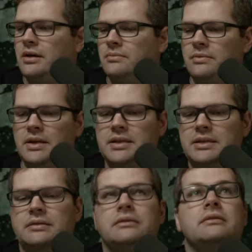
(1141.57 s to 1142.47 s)

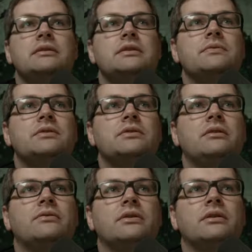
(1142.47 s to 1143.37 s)
Let's switch
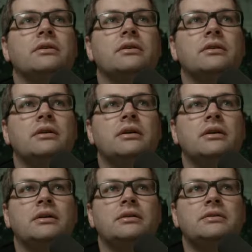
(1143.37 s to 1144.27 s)
over
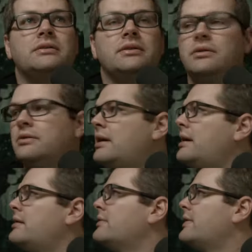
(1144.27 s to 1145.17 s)
to, I
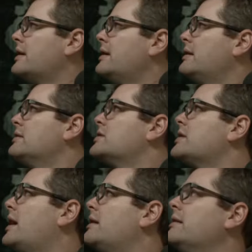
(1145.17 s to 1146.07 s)
don't know if I can get a good
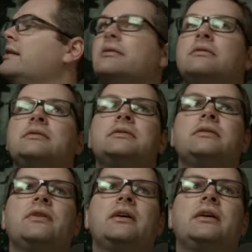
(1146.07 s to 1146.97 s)
shot in there. Let's see
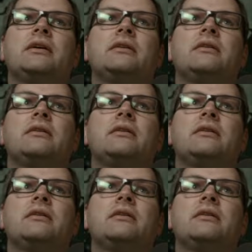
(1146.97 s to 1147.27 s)
if I can.